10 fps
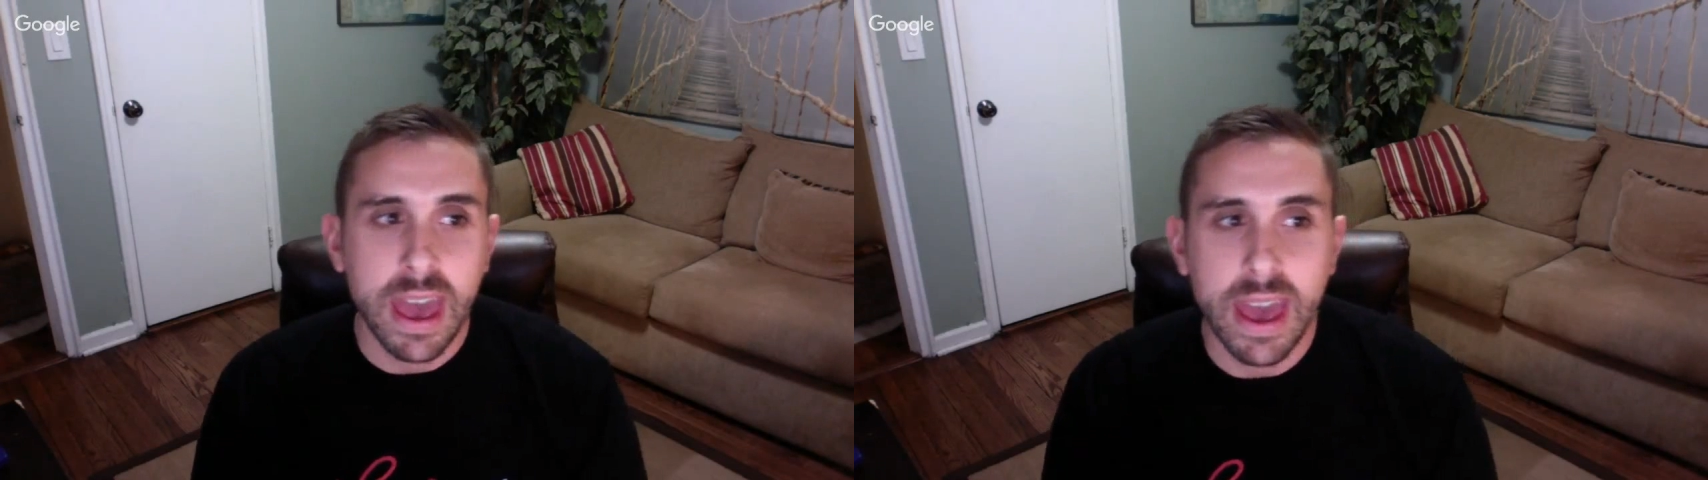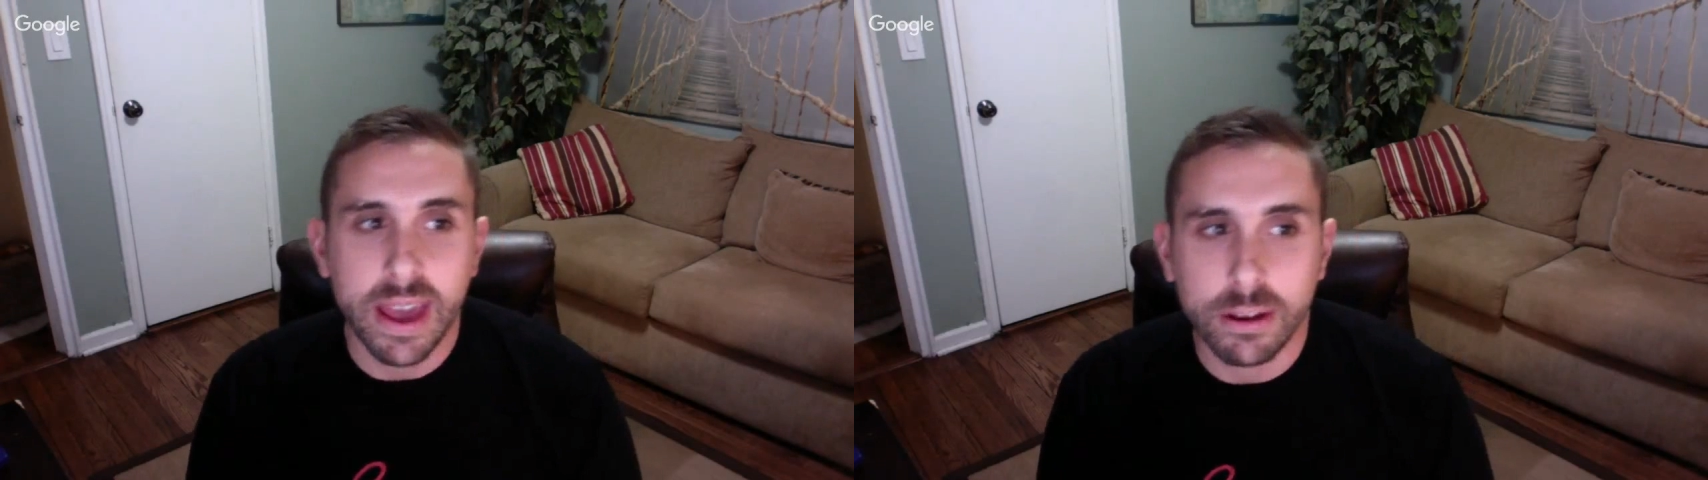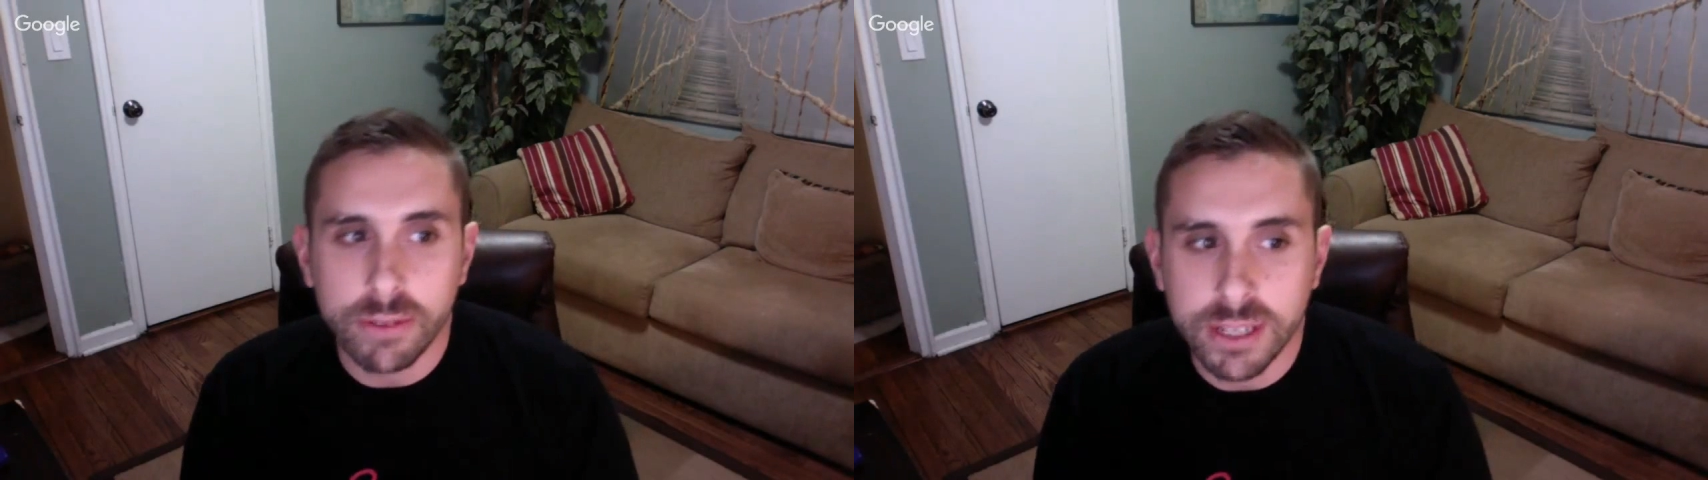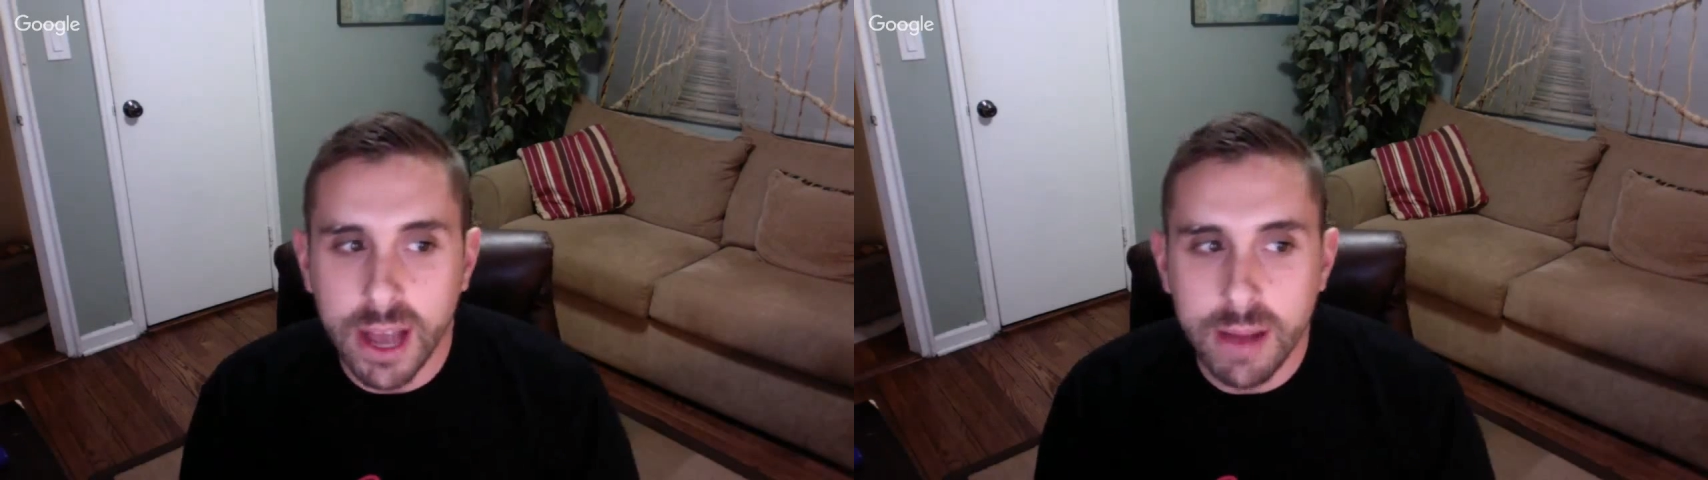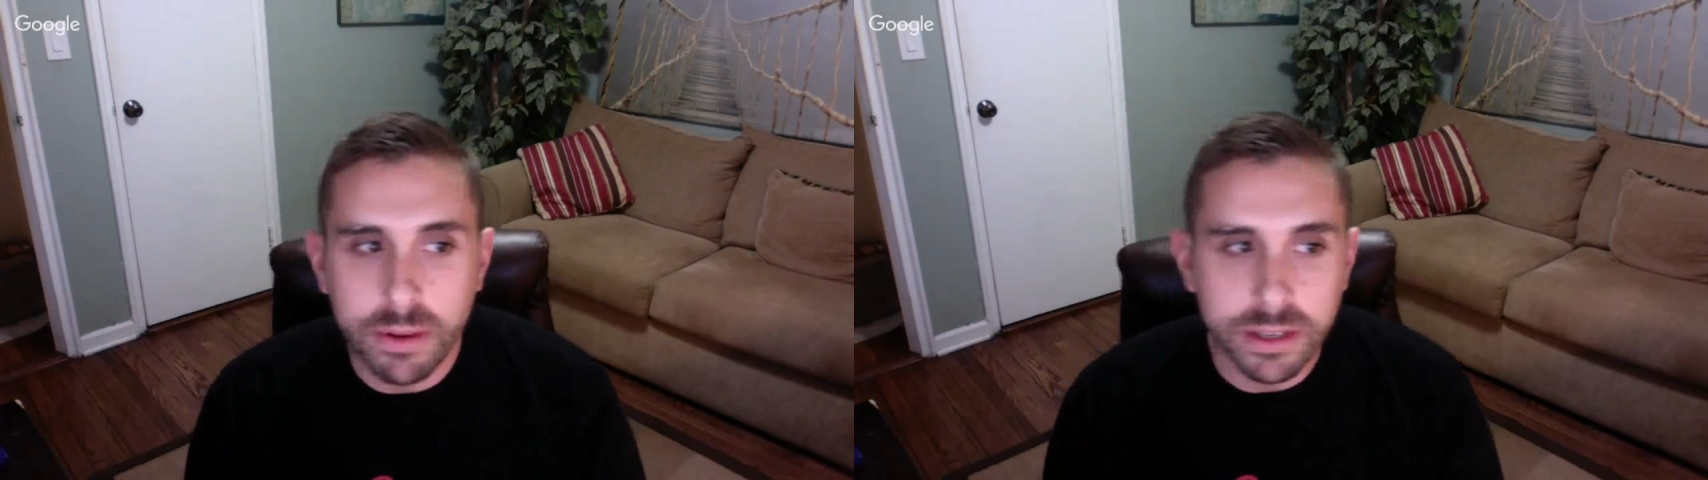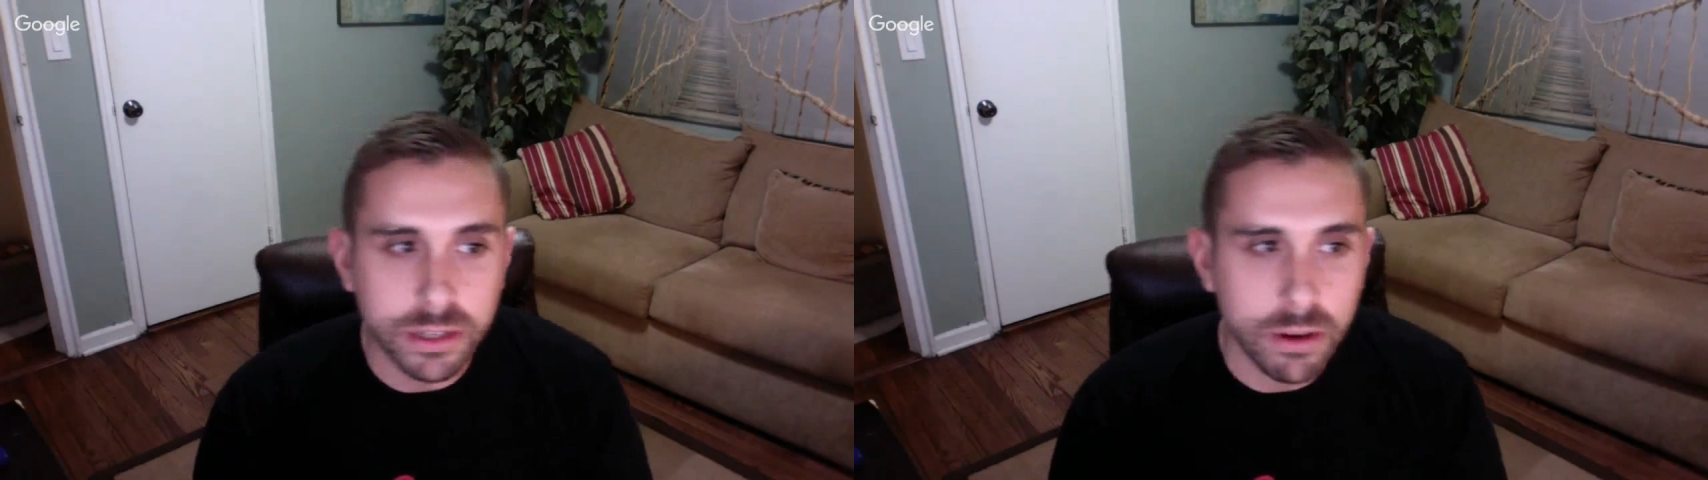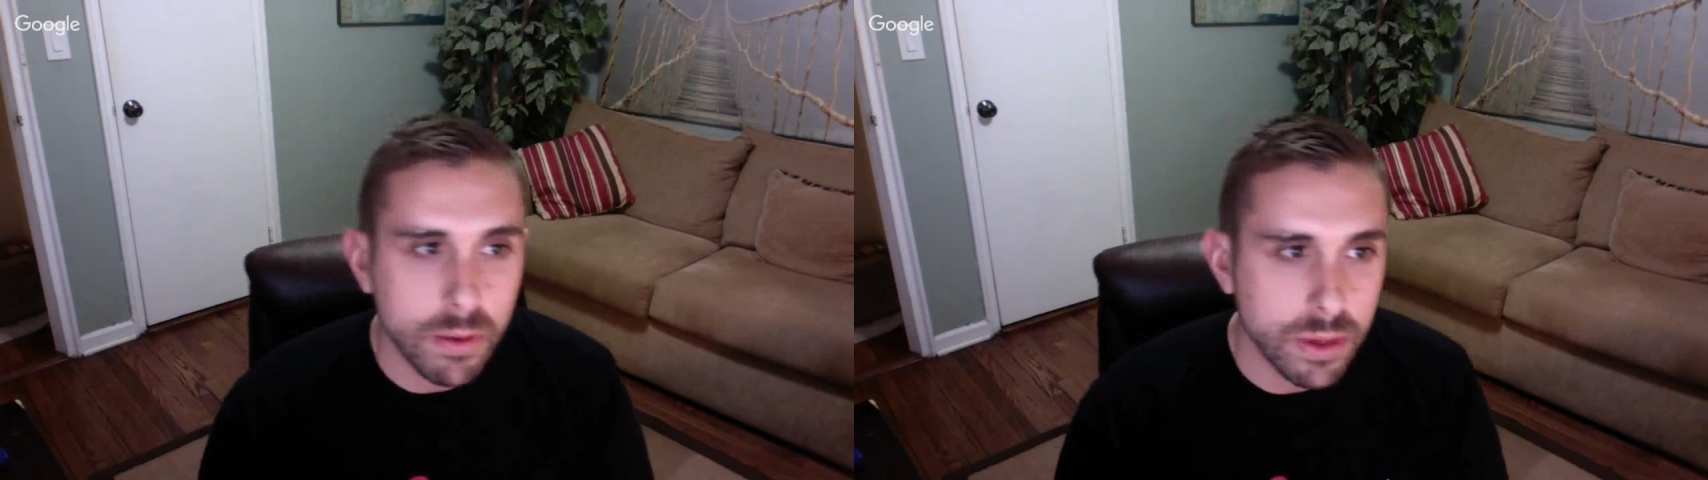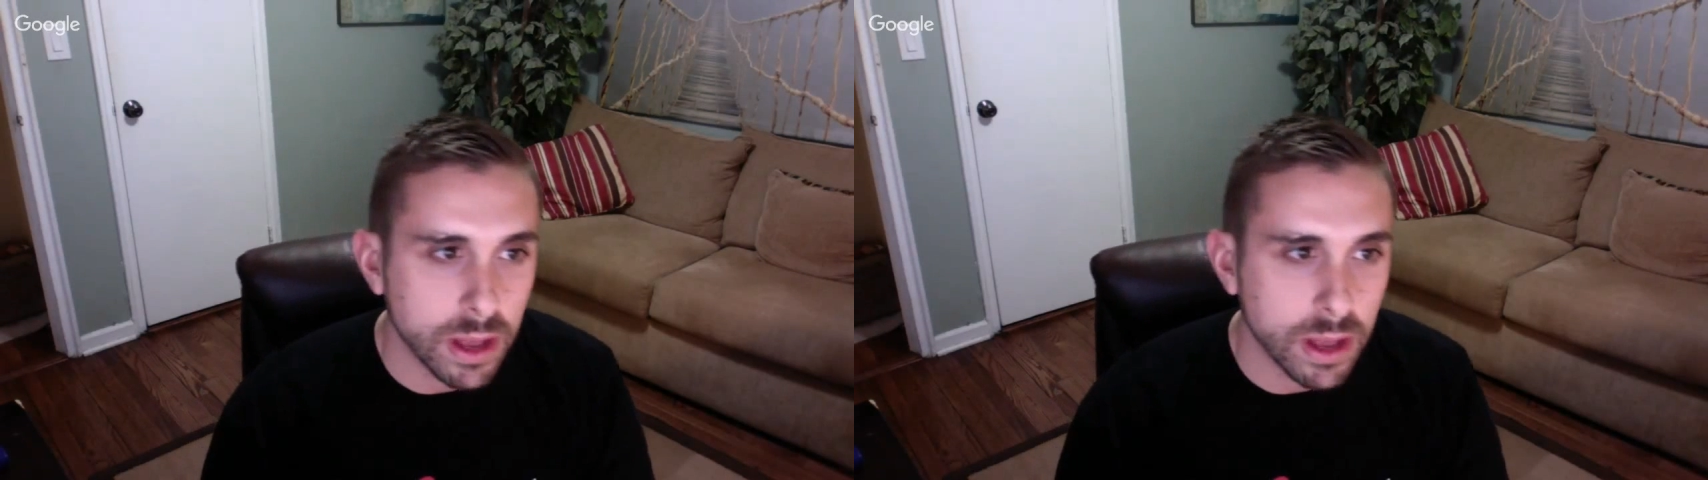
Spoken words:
And Chris, I'm going to start with a